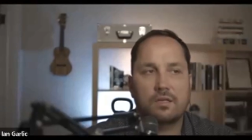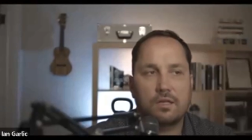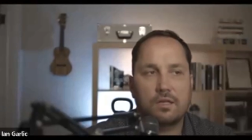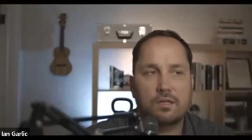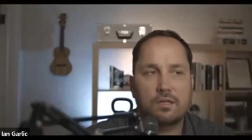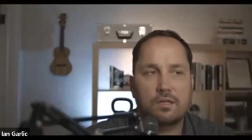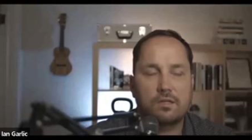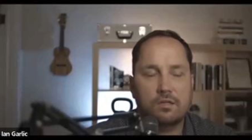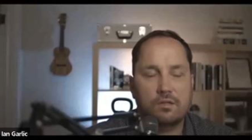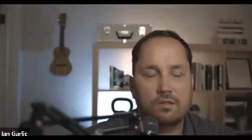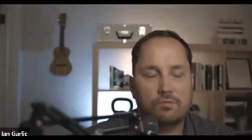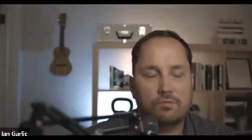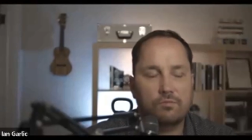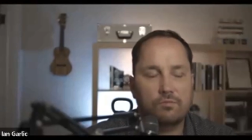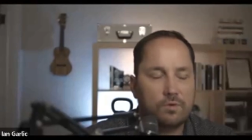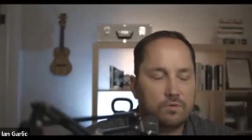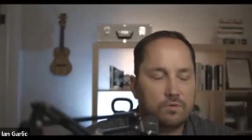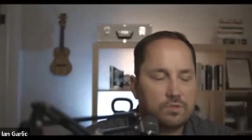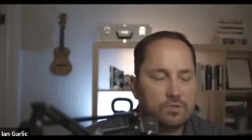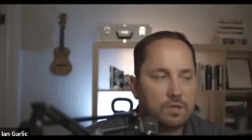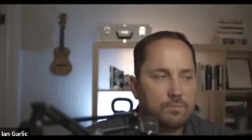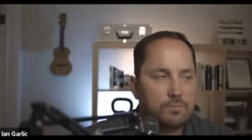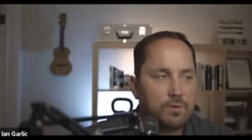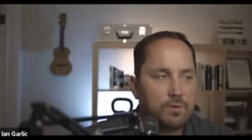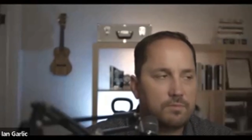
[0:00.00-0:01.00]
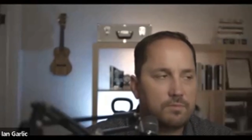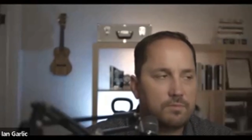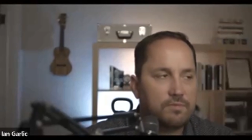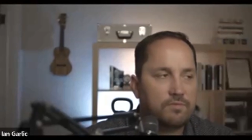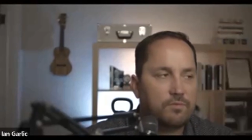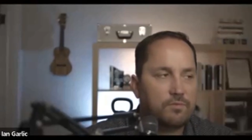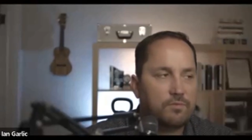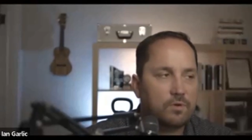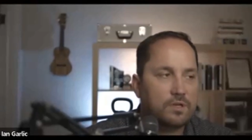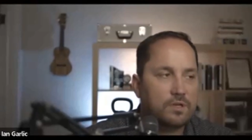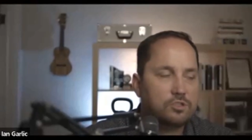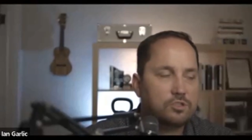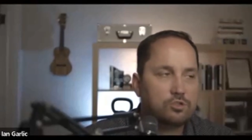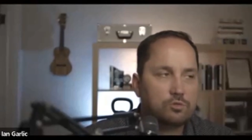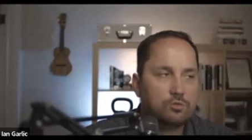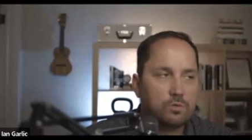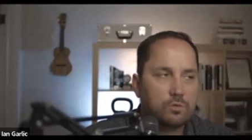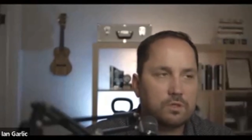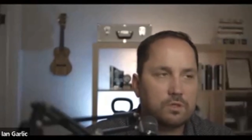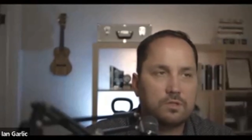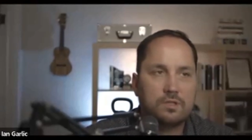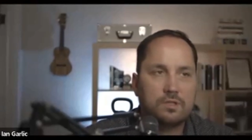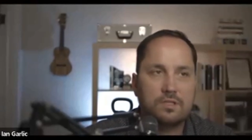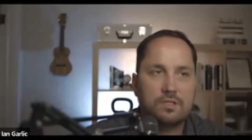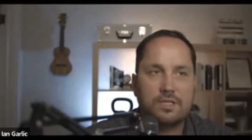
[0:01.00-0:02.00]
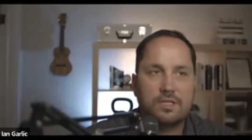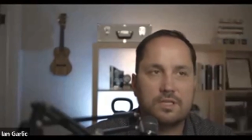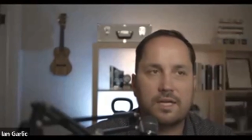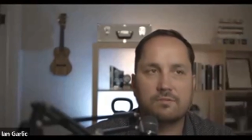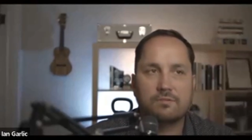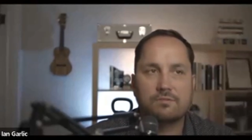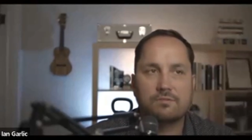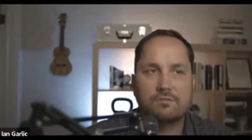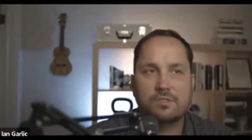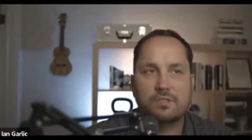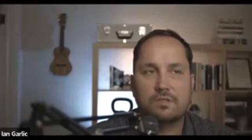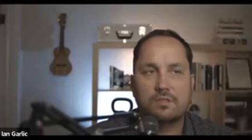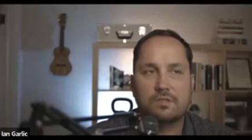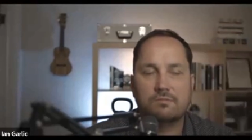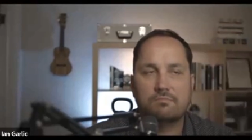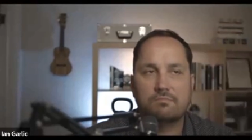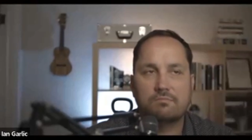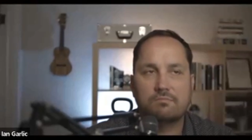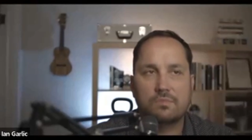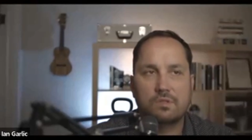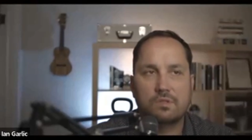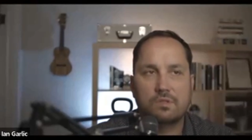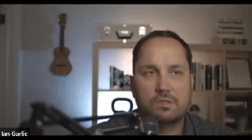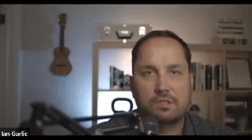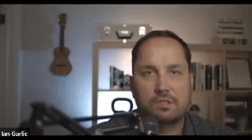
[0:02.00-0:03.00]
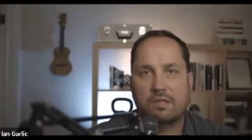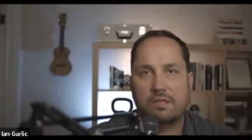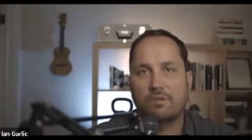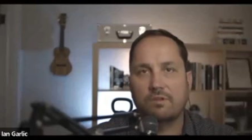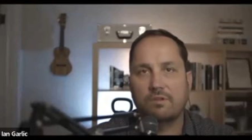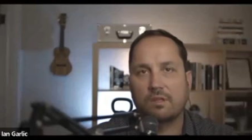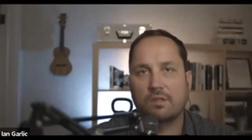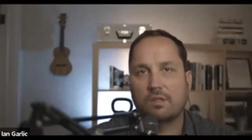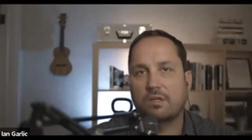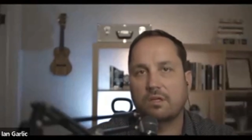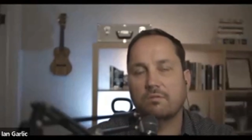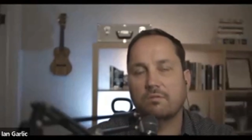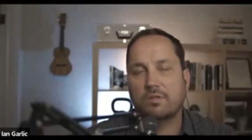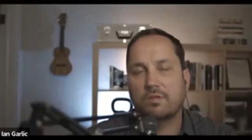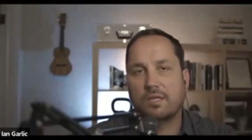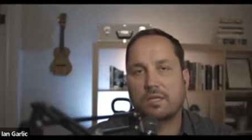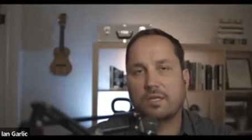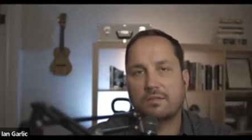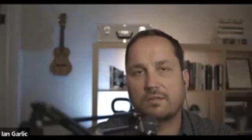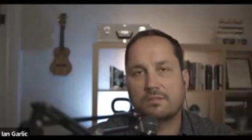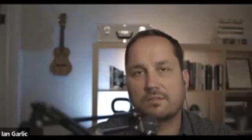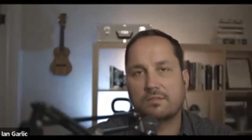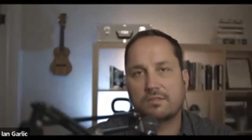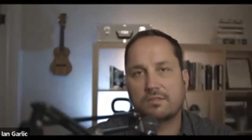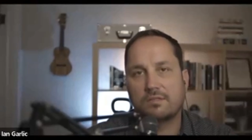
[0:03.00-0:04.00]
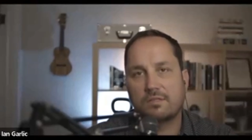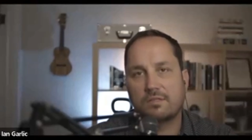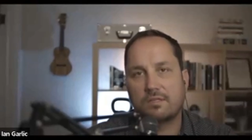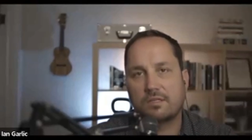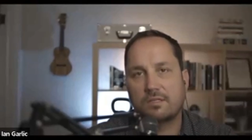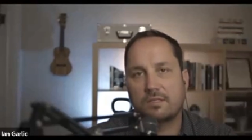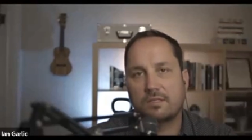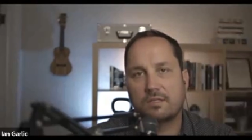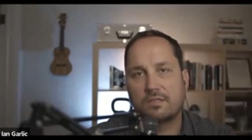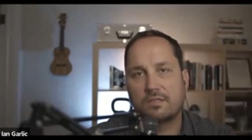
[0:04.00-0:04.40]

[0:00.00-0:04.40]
we were talking about before, it's trickling down to even little kids, isn't it?